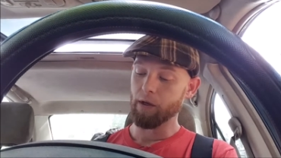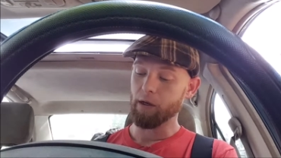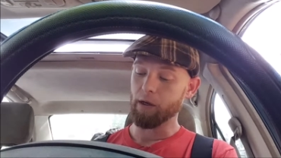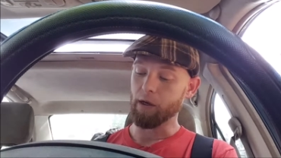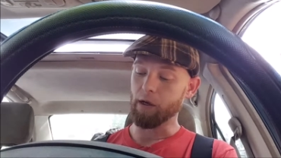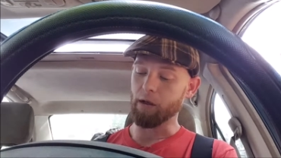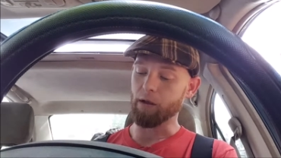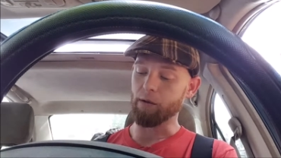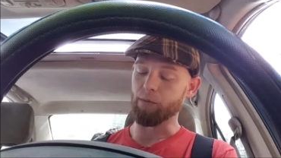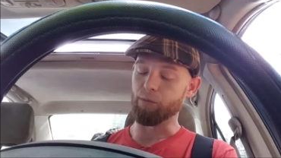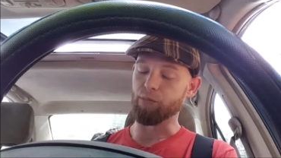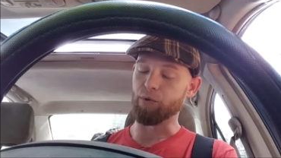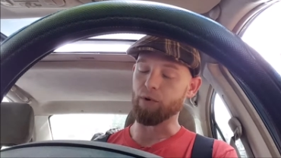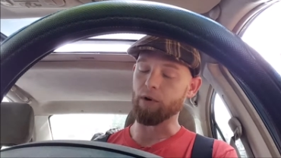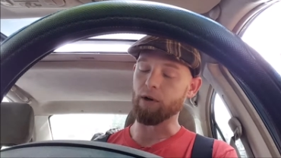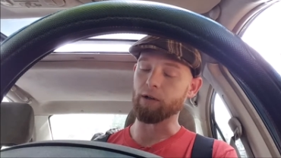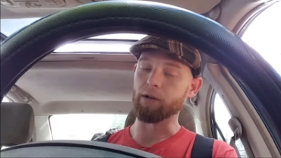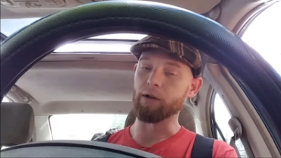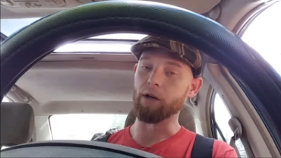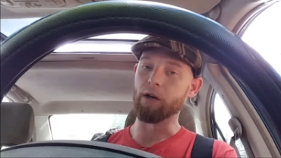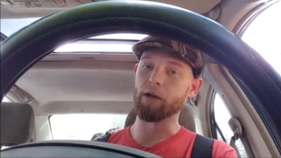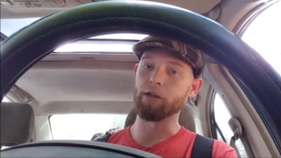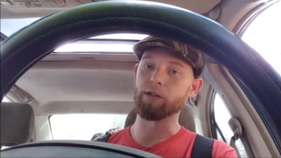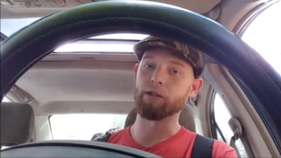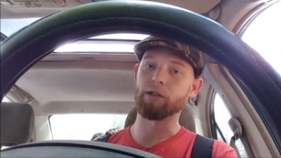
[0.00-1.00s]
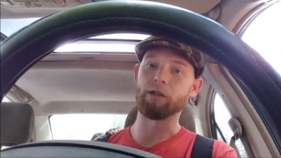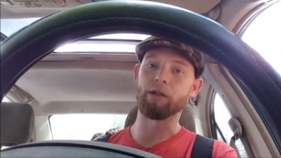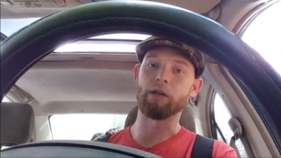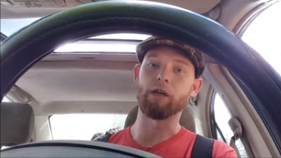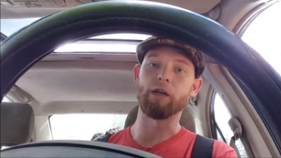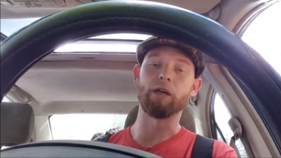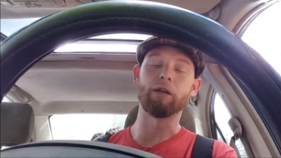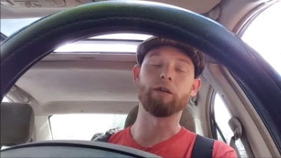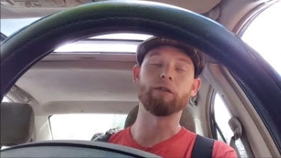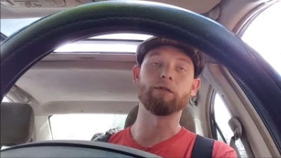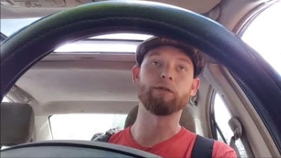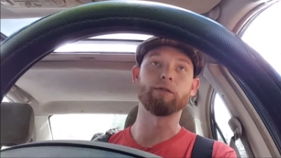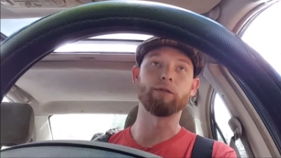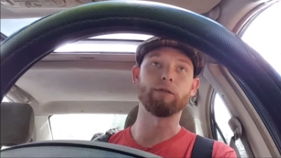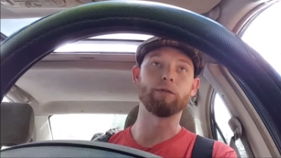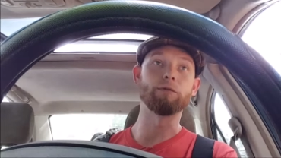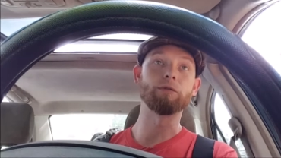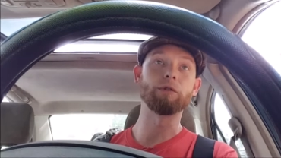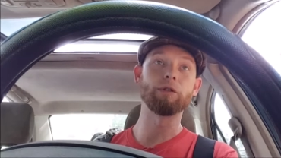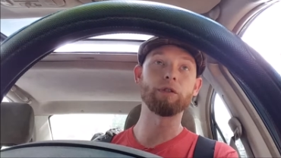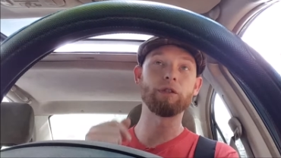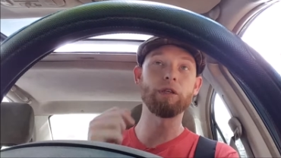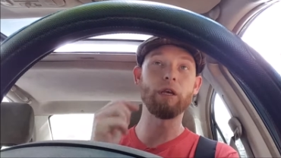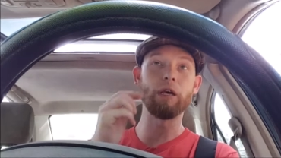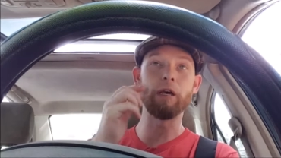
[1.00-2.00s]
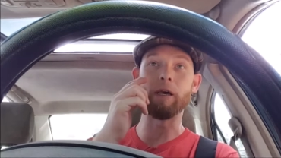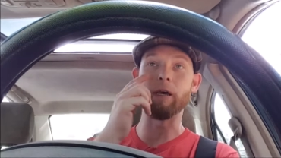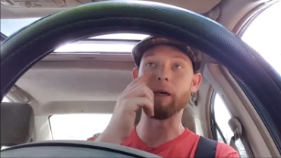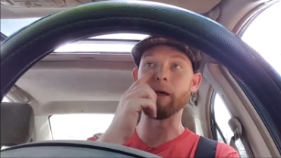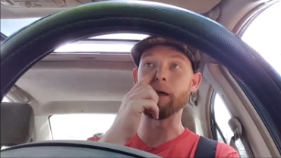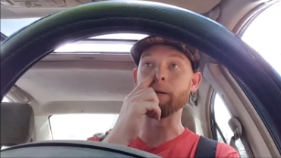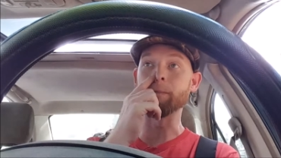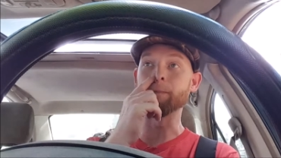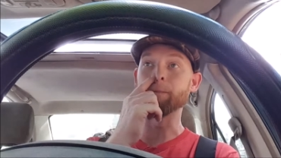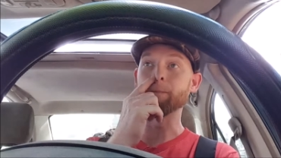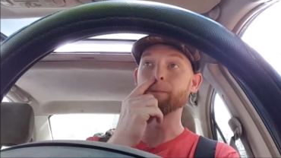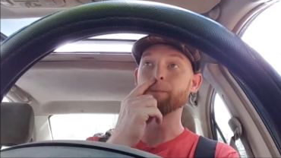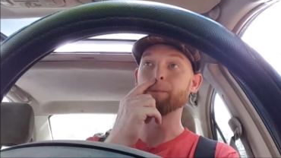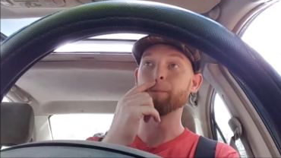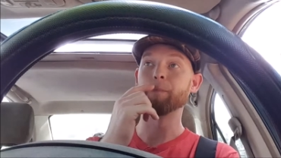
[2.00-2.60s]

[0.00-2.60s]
and prognosticators are saying